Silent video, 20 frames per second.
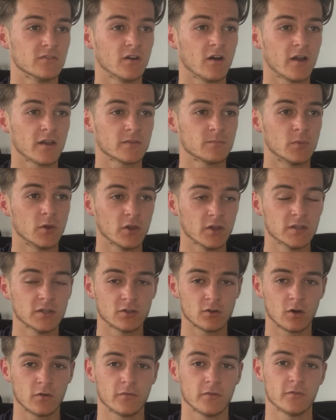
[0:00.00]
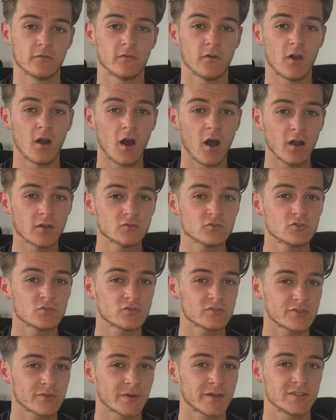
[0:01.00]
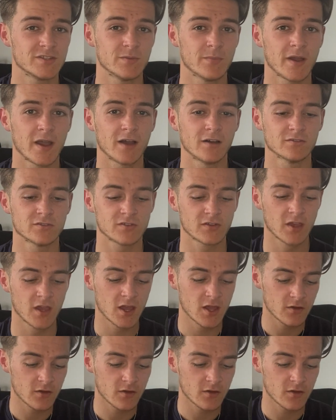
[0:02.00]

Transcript: that I put in an offer for £120